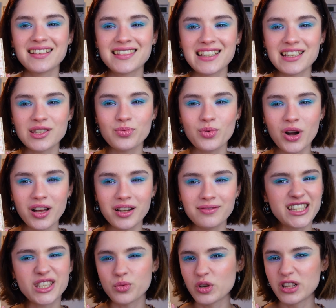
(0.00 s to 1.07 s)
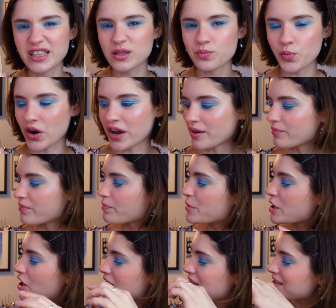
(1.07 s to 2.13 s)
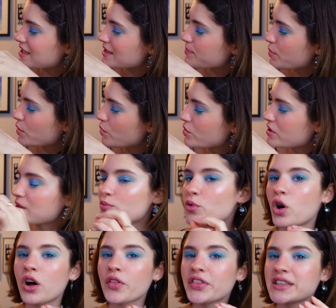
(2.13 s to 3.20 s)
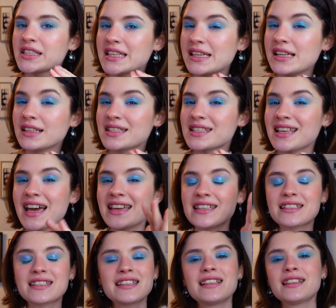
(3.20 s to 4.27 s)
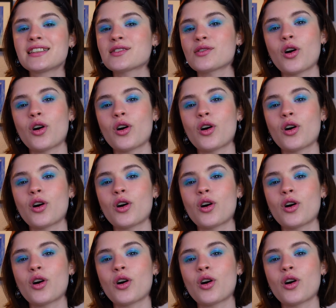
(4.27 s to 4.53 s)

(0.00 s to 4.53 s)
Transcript: This one, it's really spring because this blue is more on the teal side and teal